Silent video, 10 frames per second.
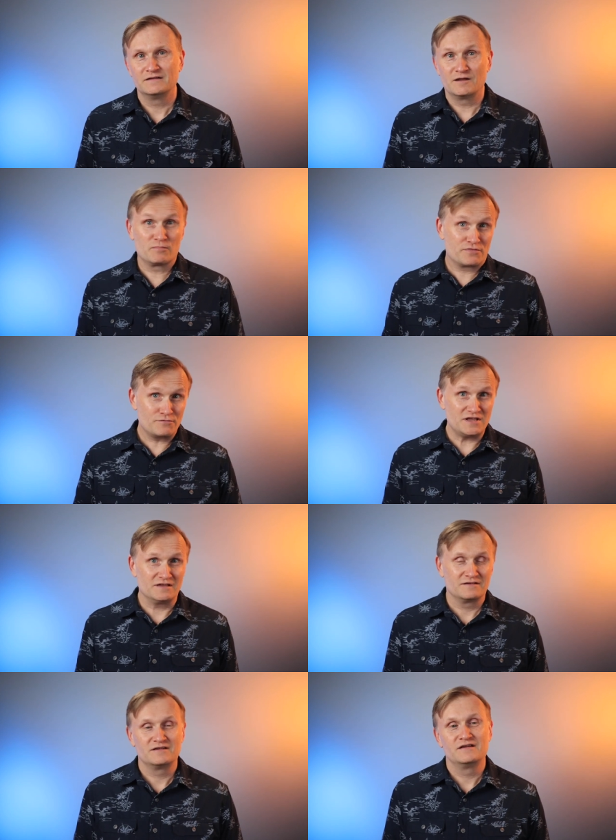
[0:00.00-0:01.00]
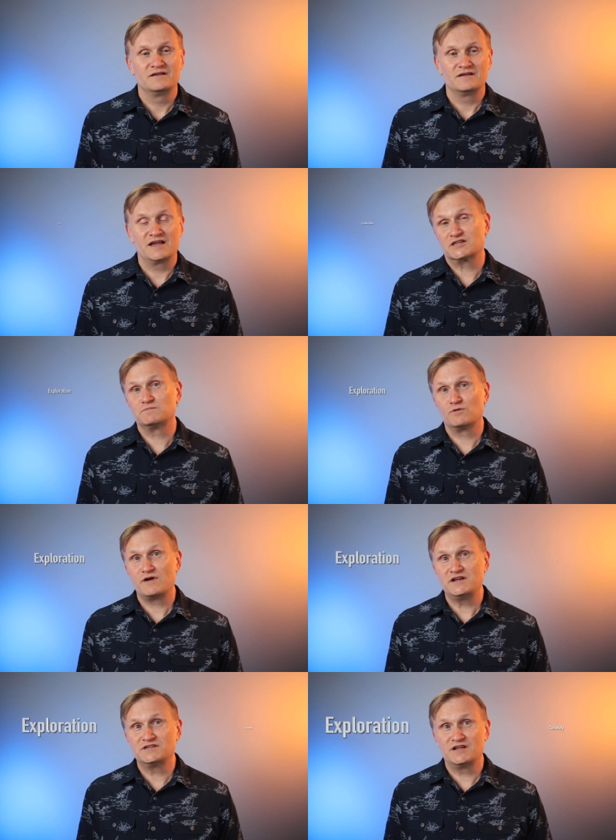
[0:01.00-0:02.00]
Number 3,
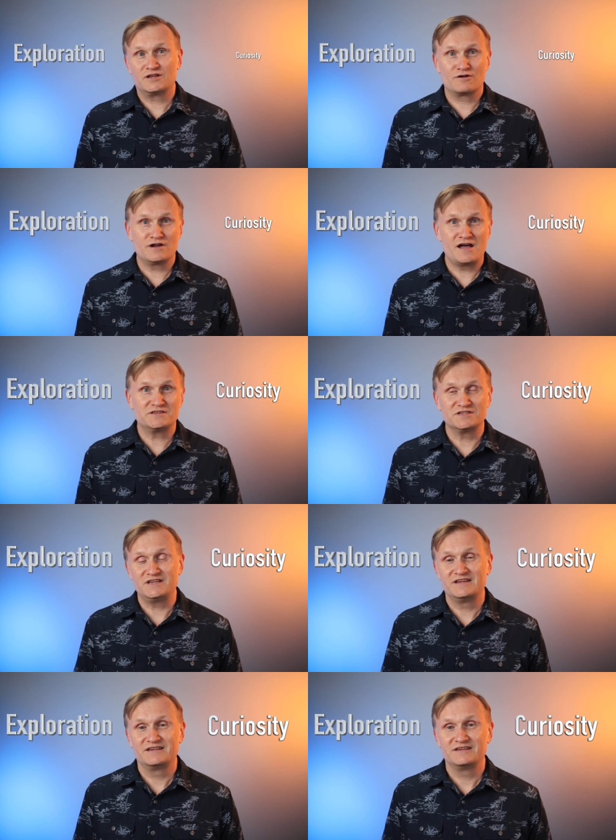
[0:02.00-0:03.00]
exploration and curiosity.